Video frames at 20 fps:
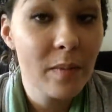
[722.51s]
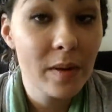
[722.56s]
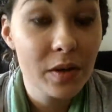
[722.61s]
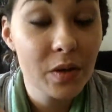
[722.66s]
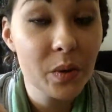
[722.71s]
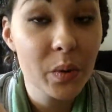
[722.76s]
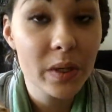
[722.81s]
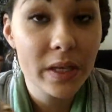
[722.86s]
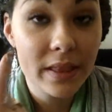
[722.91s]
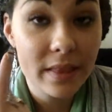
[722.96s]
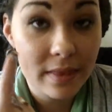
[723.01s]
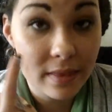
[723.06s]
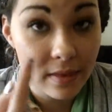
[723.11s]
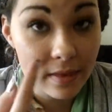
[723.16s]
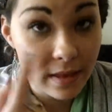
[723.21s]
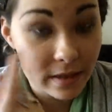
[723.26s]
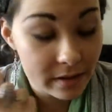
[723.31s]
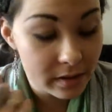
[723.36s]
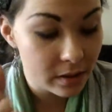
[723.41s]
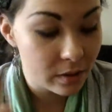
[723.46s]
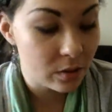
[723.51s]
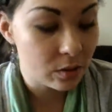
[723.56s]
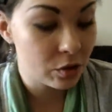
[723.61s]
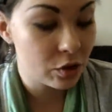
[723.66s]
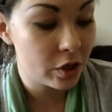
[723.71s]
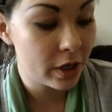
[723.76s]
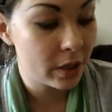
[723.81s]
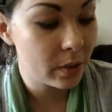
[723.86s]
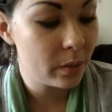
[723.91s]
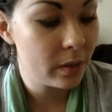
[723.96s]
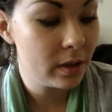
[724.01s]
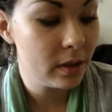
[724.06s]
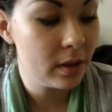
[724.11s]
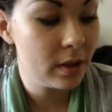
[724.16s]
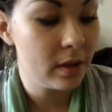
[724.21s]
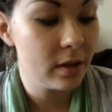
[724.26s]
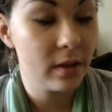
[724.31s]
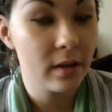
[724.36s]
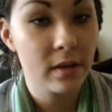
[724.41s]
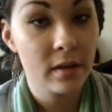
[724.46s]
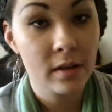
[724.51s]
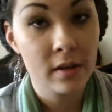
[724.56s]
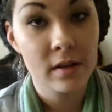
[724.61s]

been doing this little trick with the